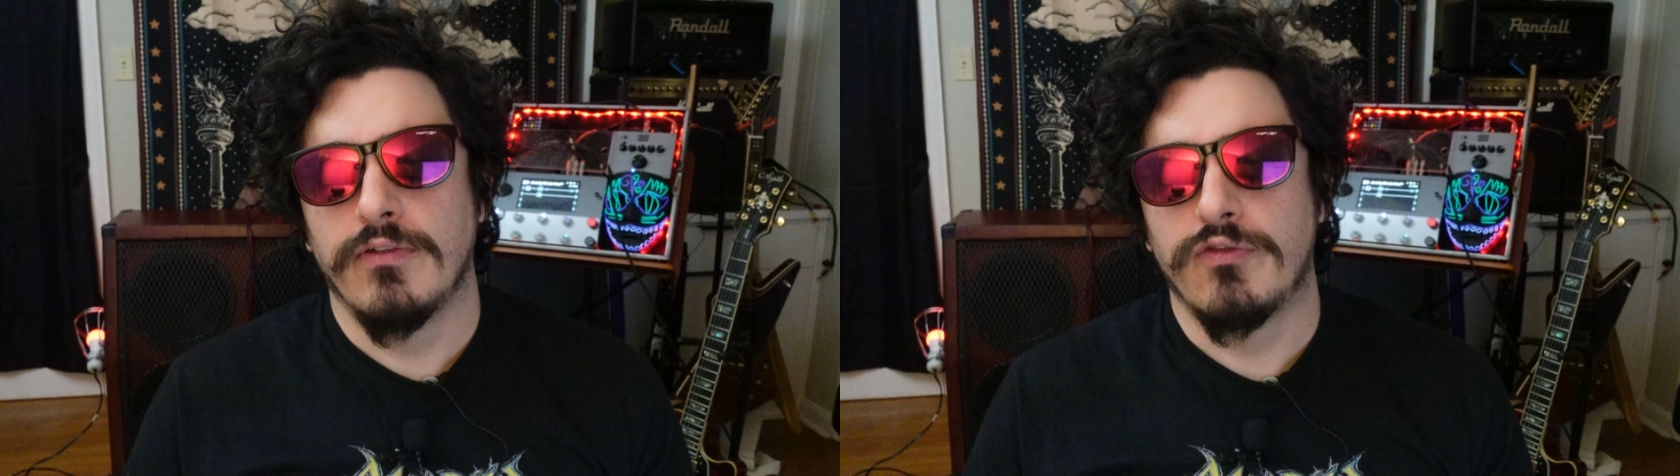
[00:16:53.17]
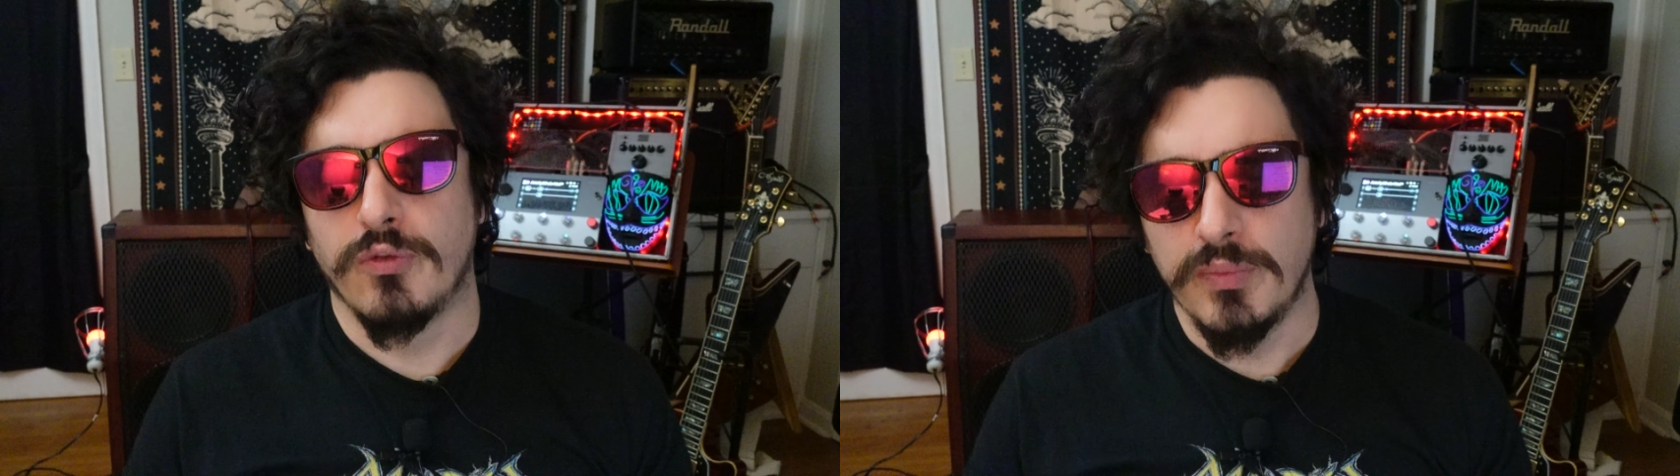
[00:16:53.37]

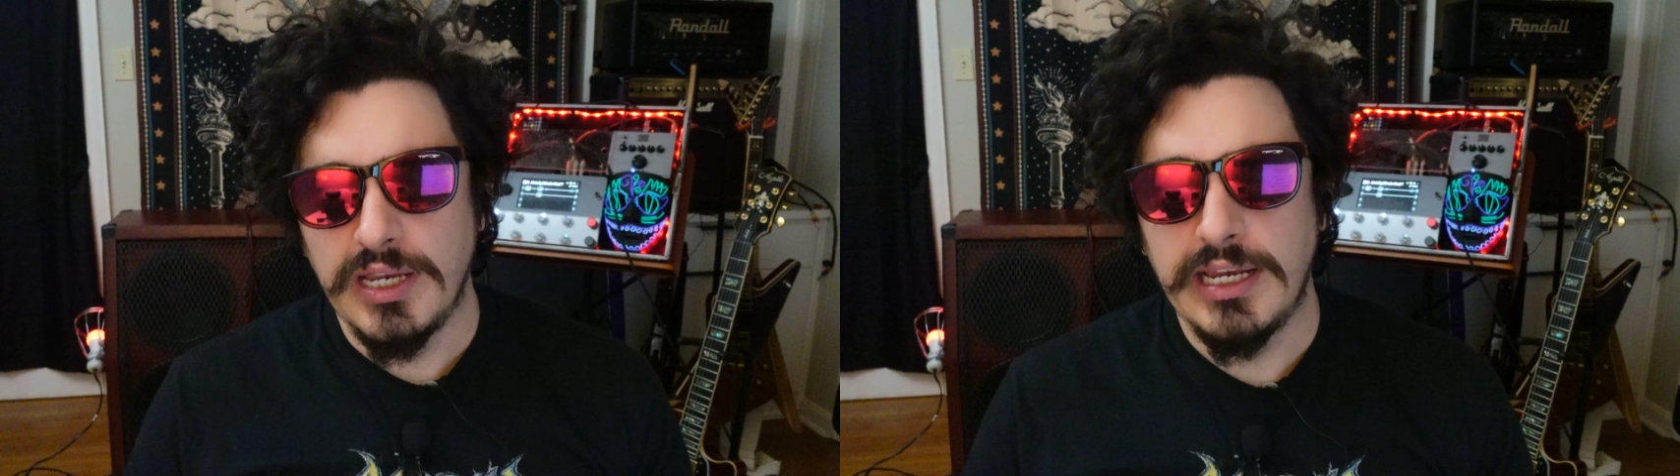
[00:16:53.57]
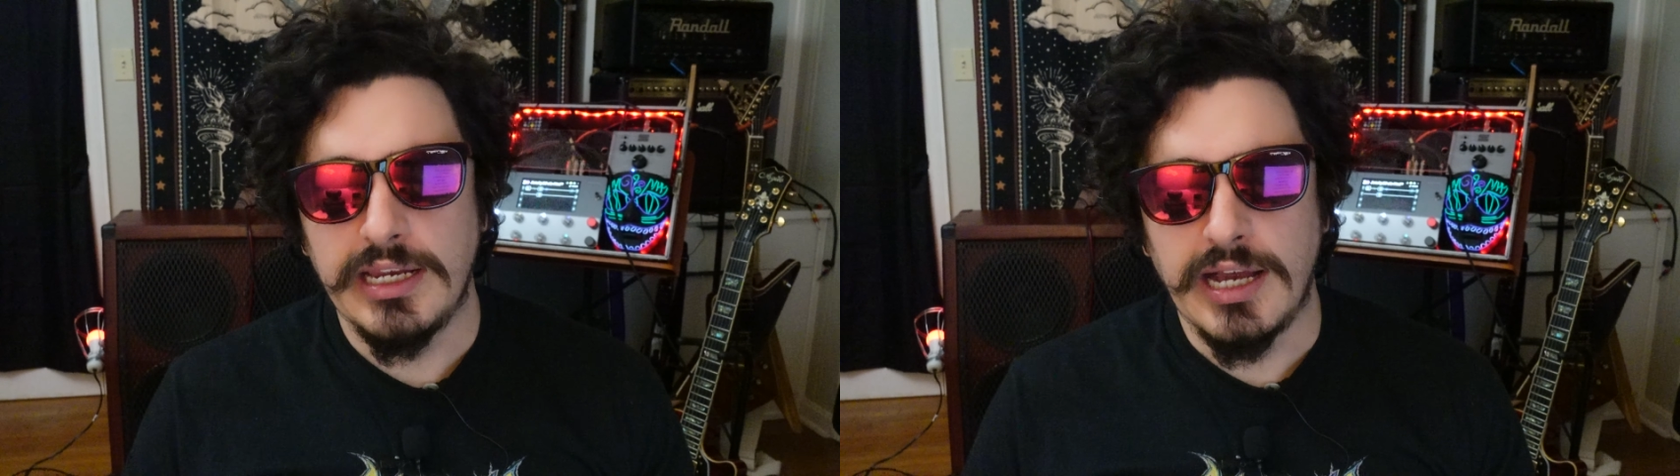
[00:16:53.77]
For
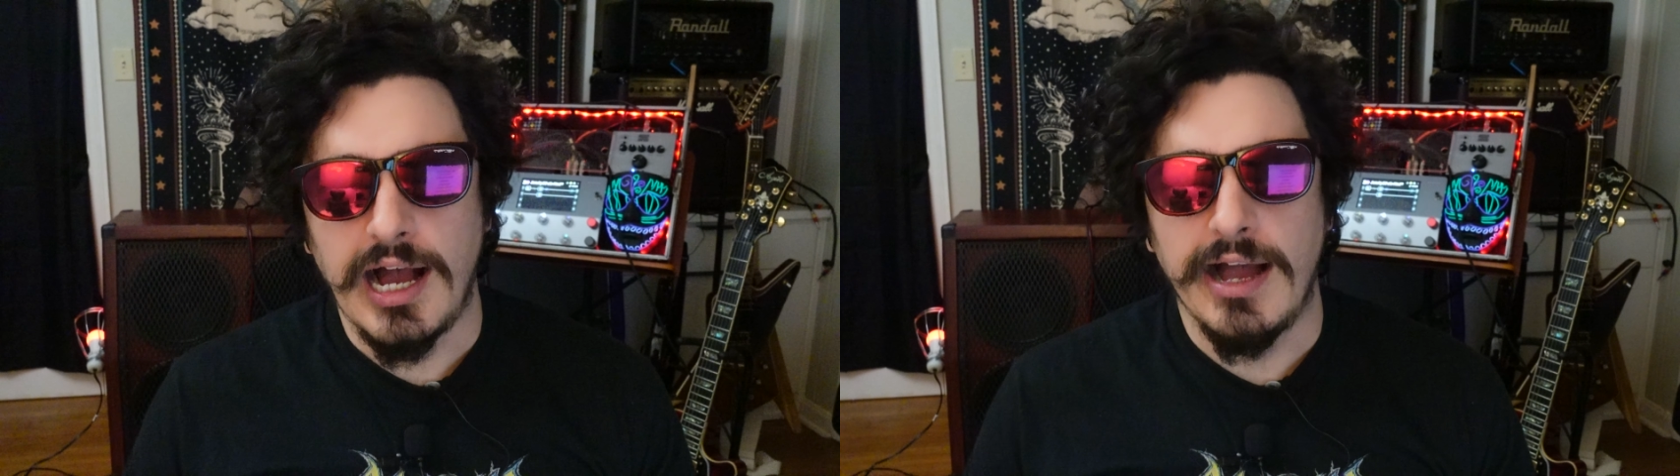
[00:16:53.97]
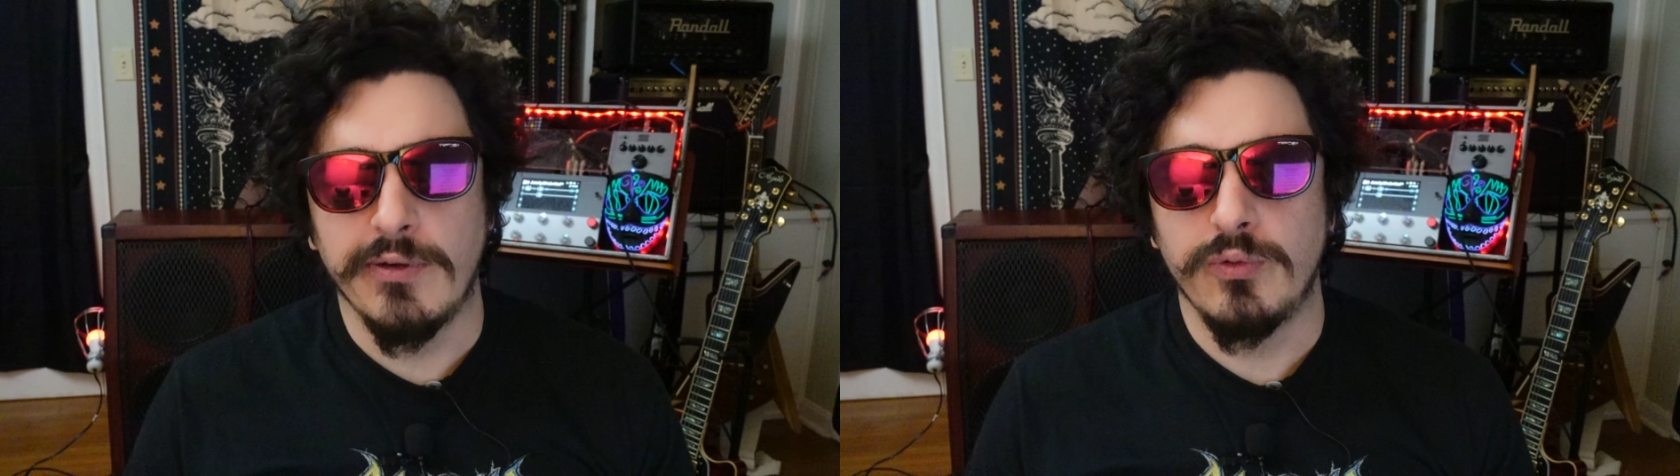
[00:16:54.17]
me,
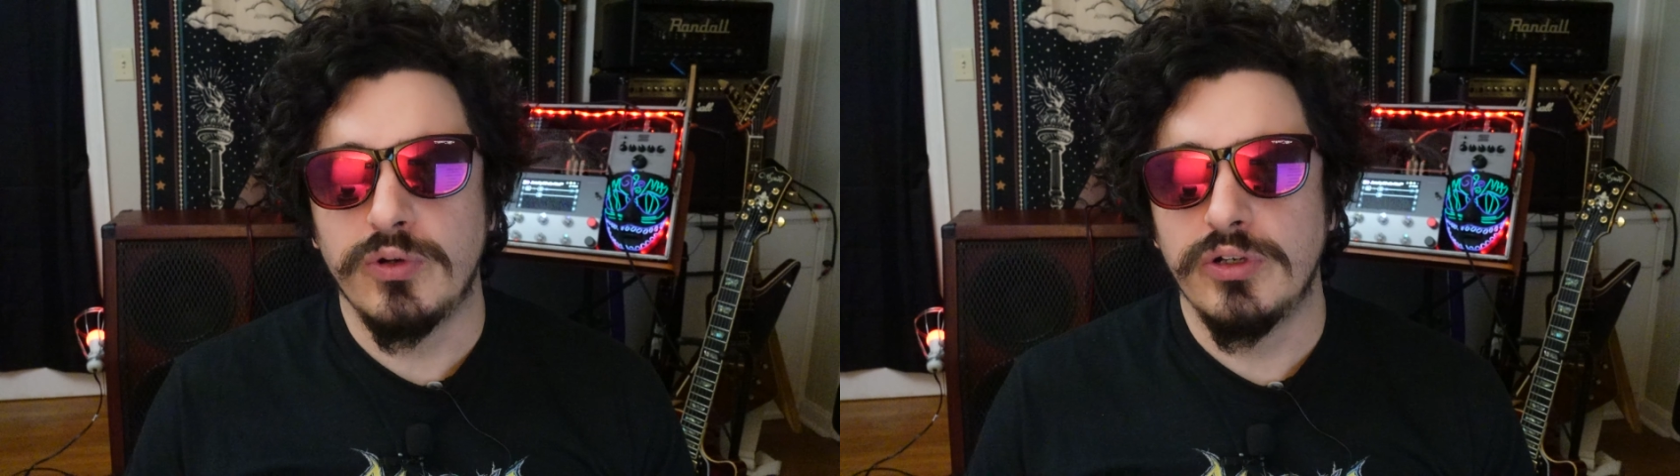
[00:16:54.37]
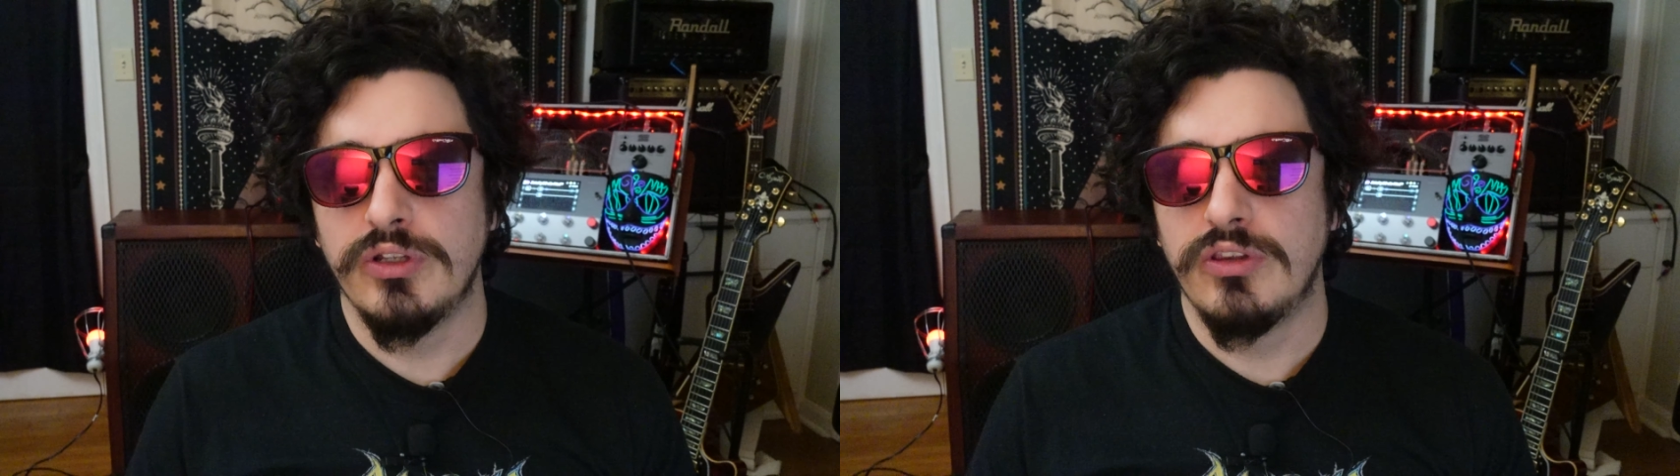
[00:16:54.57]
I
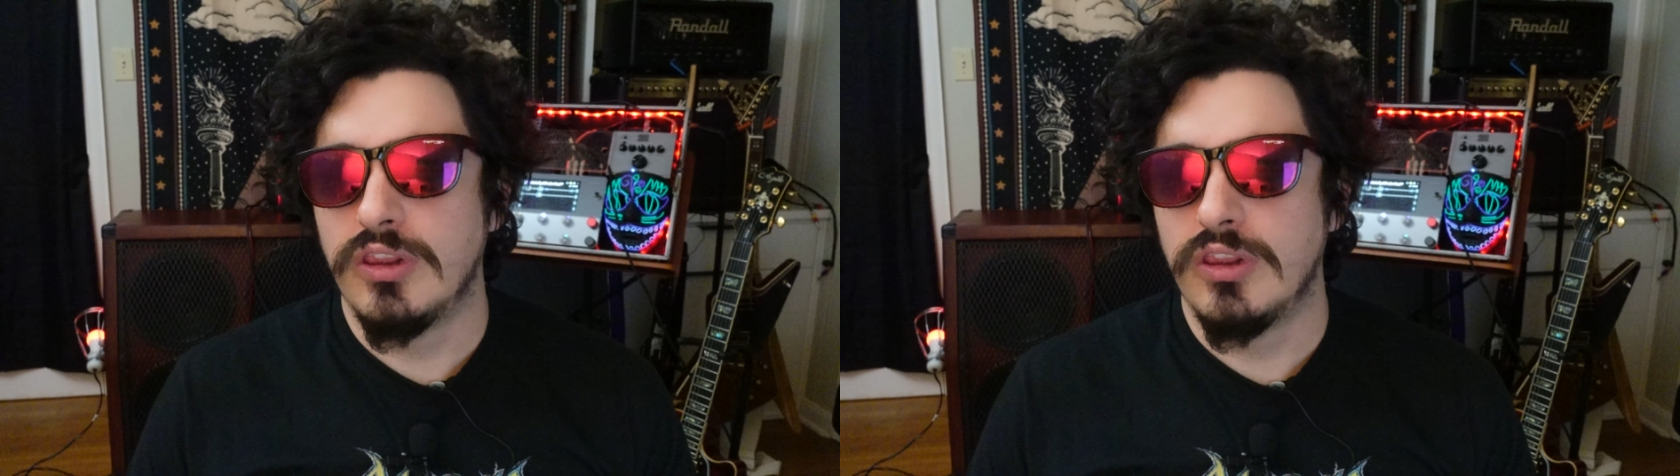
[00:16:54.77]
would